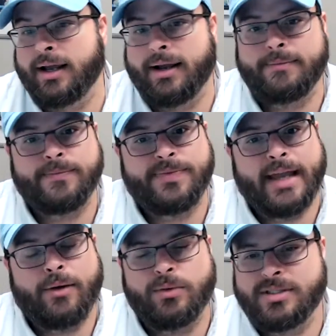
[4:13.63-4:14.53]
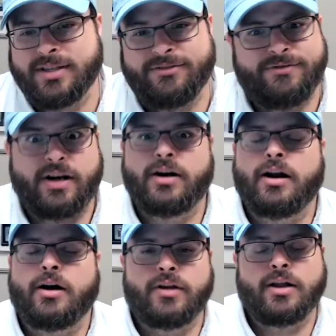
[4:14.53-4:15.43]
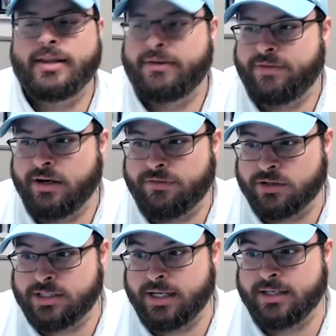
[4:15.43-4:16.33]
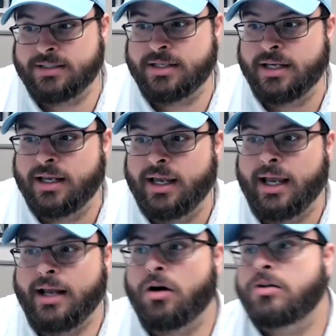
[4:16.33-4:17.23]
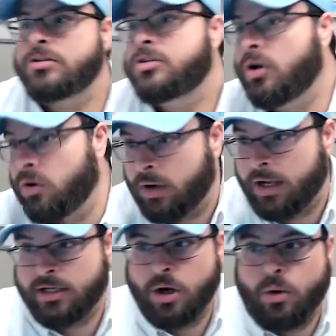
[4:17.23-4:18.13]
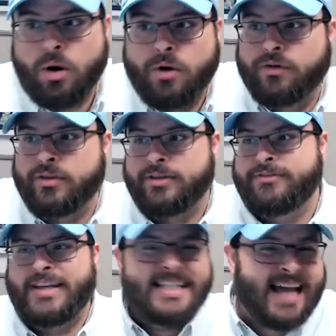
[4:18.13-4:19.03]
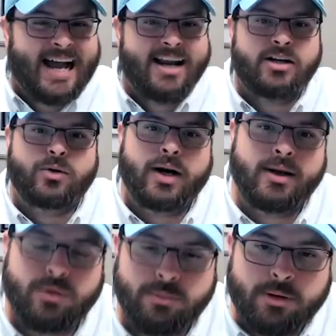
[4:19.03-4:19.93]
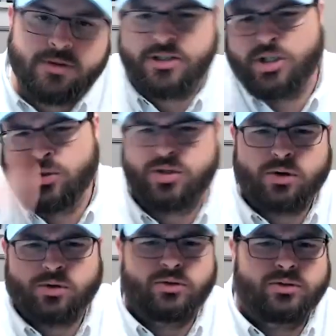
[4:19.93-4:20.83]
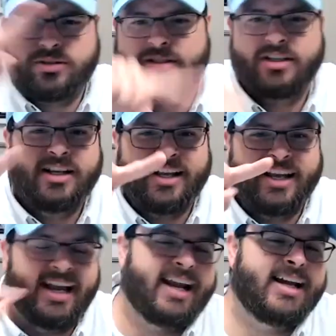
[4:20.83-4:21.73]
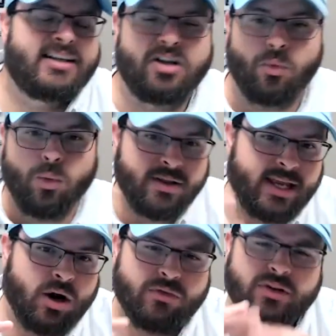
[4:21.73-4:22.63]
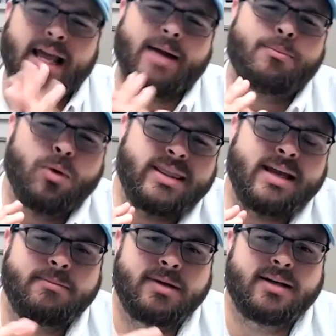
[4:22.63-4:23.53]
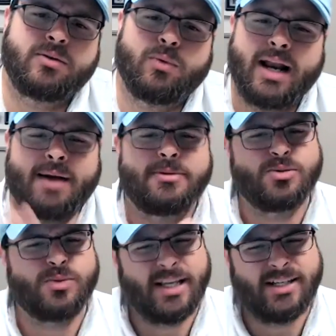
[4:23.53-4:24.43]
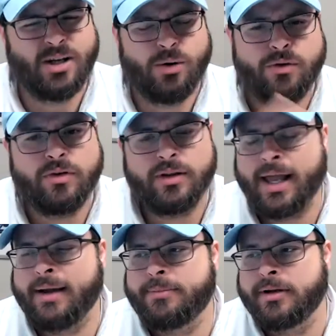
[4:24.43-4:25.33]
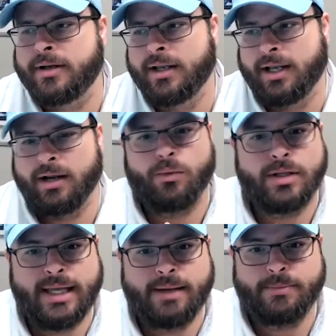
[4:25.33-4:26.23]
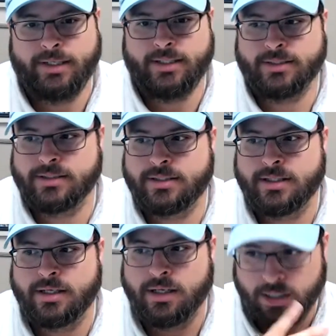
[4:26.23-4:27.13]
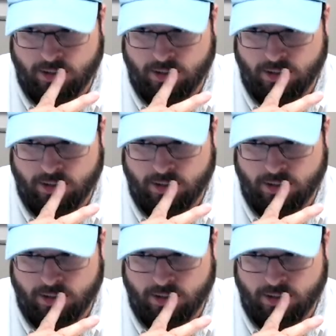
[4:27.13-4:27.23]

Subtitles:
That was on that very first test. And also go over the Venn diagram. Remember the 2 circles and, where they overlap, what that meant, what happens when they don't overlap, and what that means.